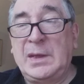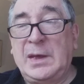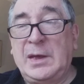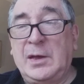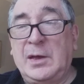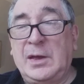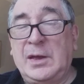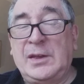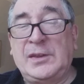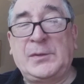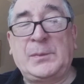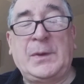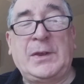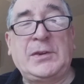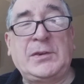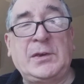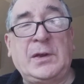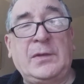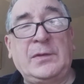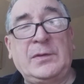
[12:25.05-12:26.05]

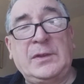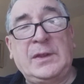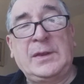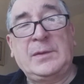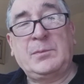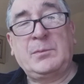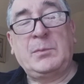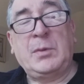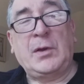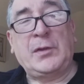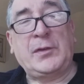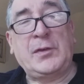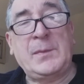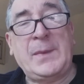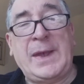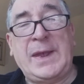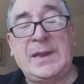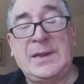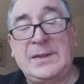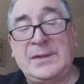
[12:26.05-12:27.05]
especially on the
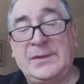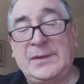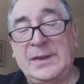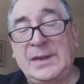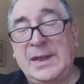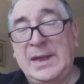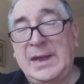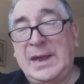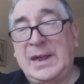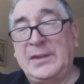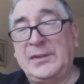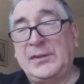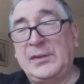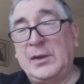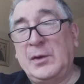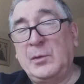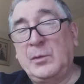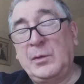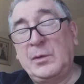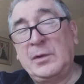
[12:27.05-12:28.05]
bottom end. And
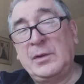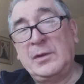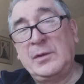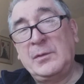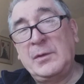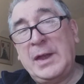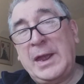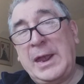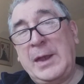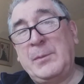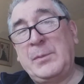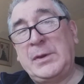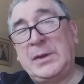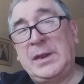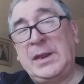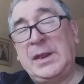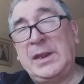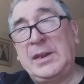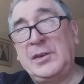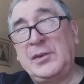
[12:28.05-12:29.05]
so
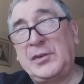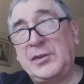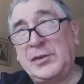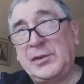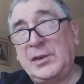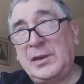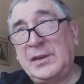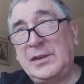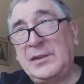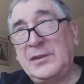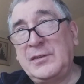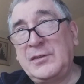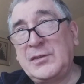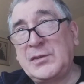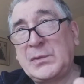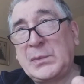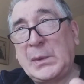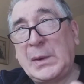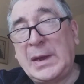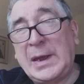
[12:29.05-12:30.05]
ebony should
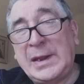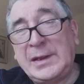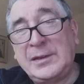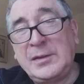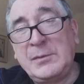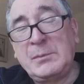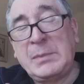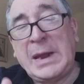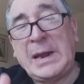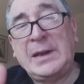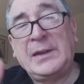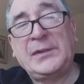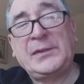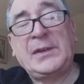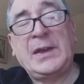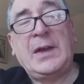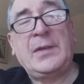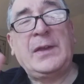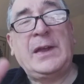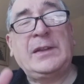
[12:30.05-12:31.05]
try to
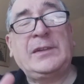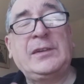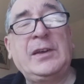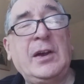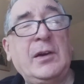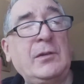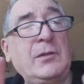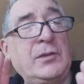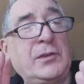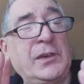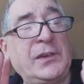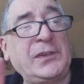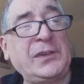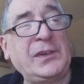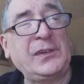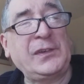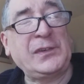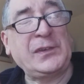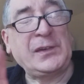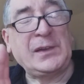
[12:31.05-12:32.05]
balance out that tone
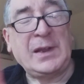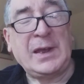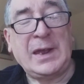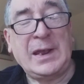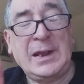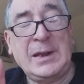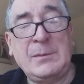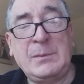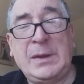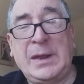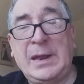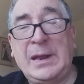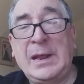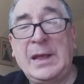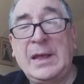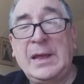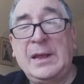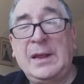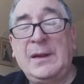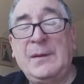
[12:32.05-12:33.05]
just a slightly bit
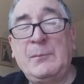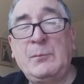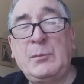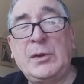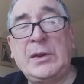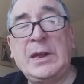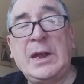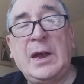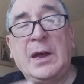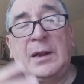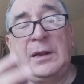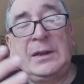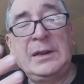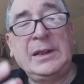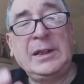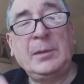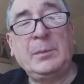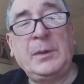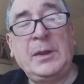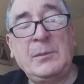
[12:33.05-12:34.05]
and bring out a
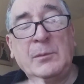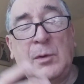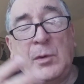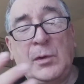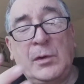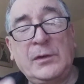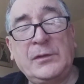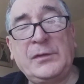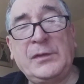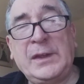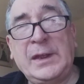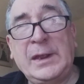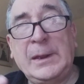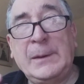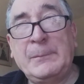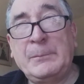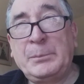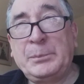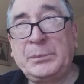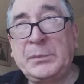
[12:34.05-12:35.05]
little bit more of
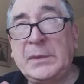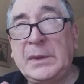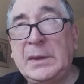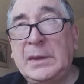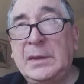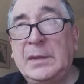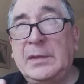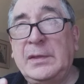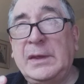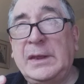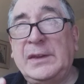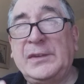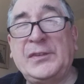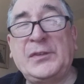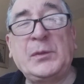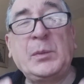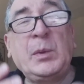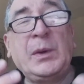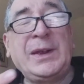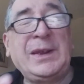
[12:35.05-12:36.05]
the
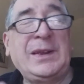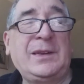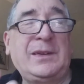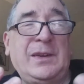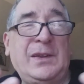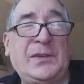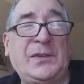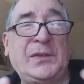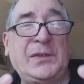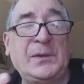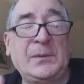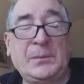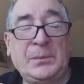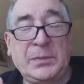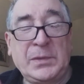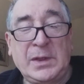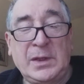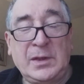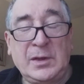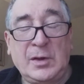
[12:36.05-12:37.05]
sweetness
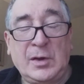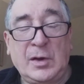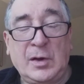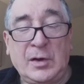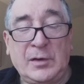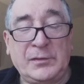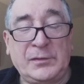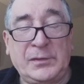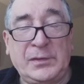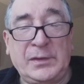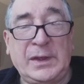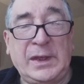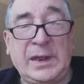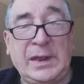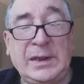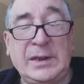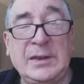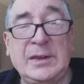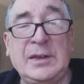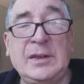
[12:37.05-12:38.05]
of
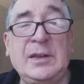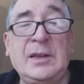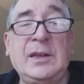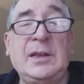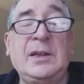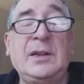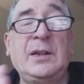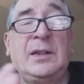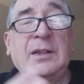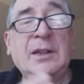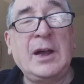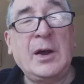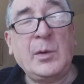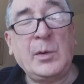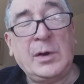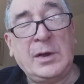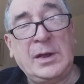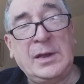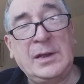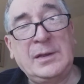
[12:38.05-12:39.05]
the
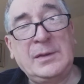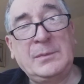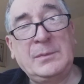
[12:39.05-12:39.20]
lower